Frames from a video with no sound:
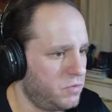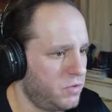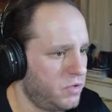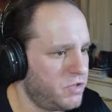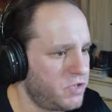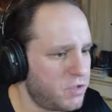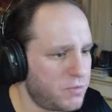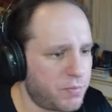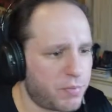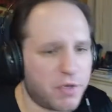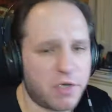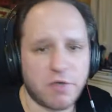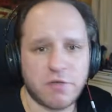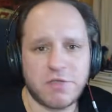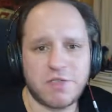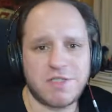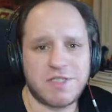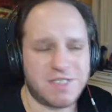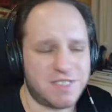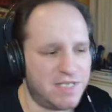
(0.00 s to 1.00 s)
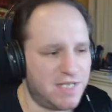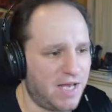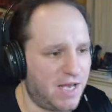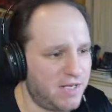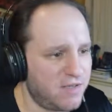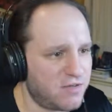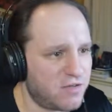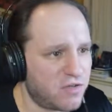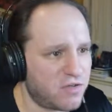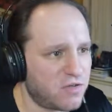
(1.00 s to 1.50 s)
is it because it's
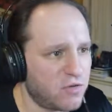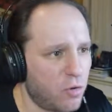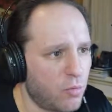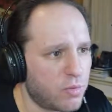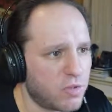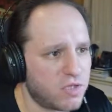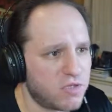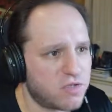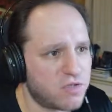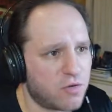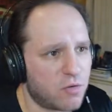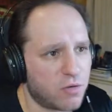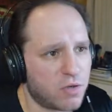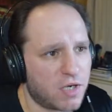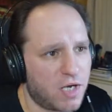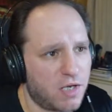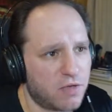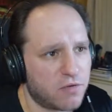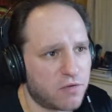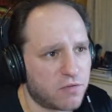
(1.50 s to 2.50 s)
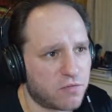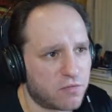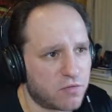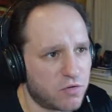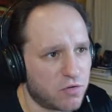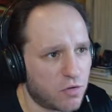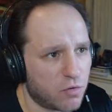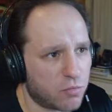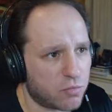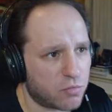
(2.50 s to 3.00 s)
night that nobody's going out and,
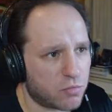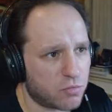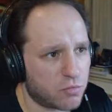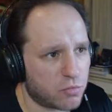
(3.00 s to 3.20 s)
you know,